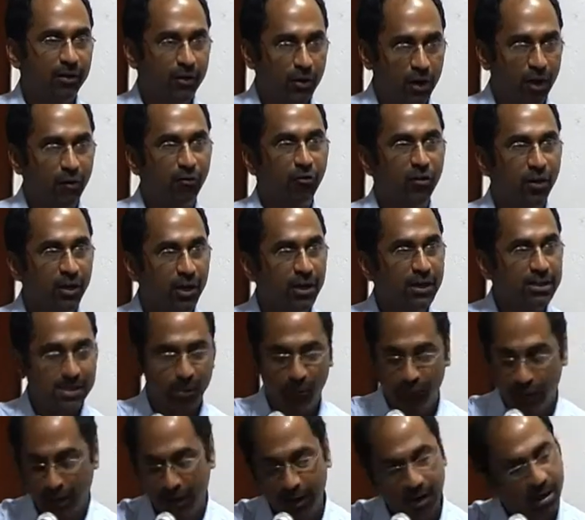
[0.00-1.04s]
You have written it
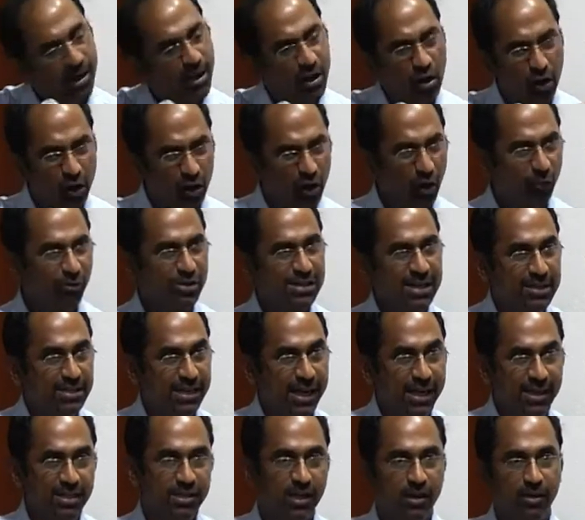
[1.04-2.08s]
somewhere. You can obviously
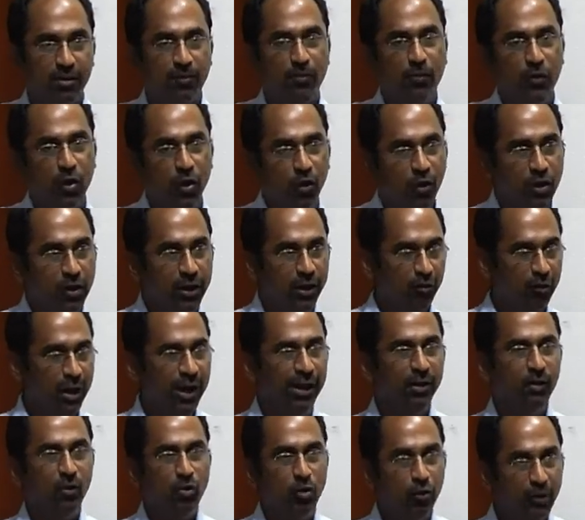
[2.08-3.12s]
change it. You know, you can
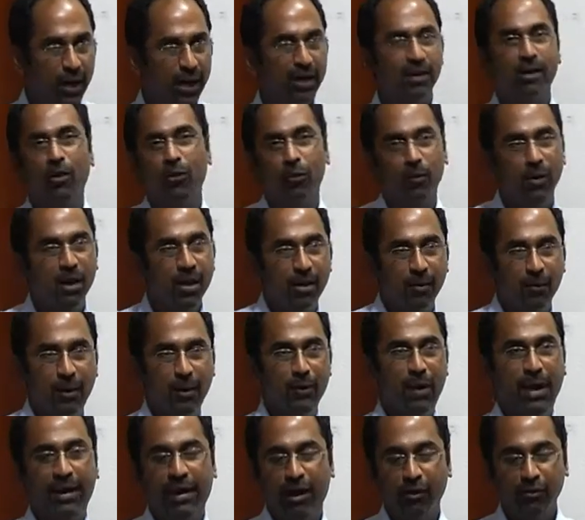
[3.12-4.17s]
write tonight, you know. By the
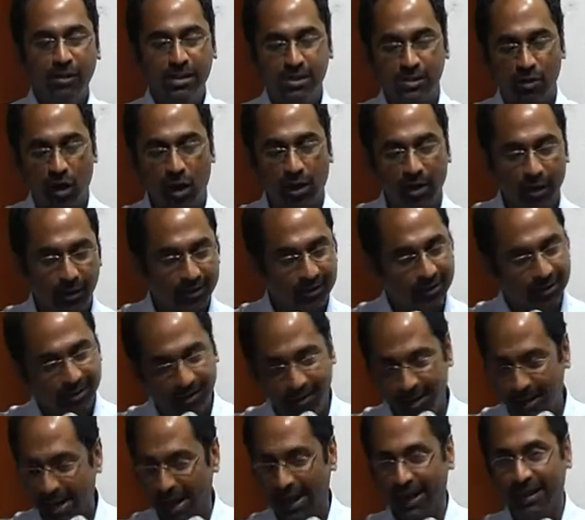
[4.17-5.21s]
way, I gave this talk at
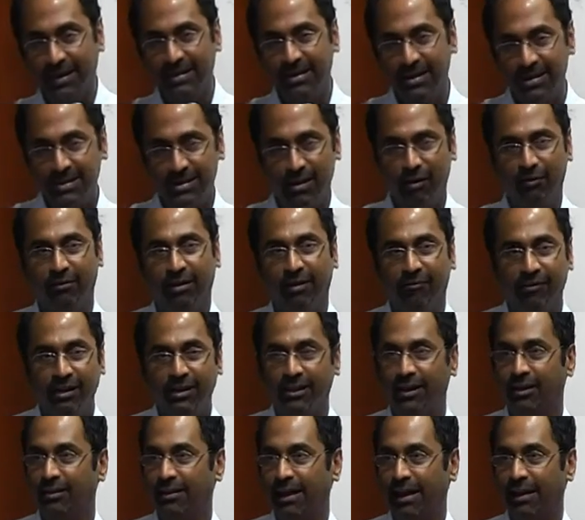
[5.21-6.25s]
IITs, I've given it
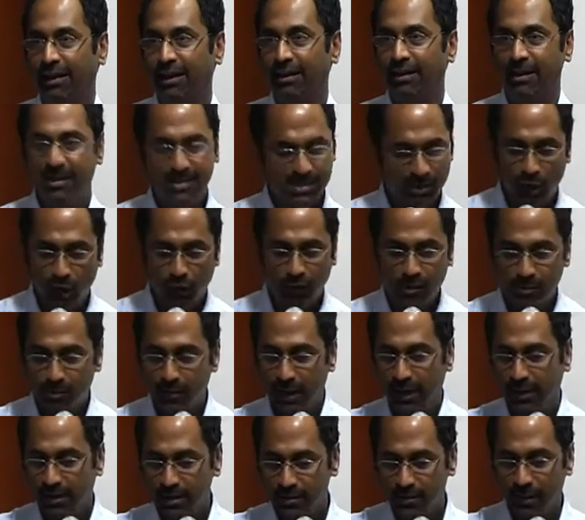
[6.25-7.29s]
at NITs, and I always
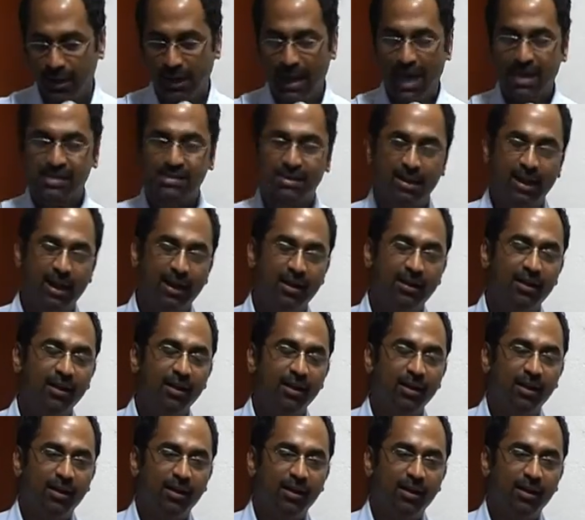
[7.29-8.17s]
make this my last slide.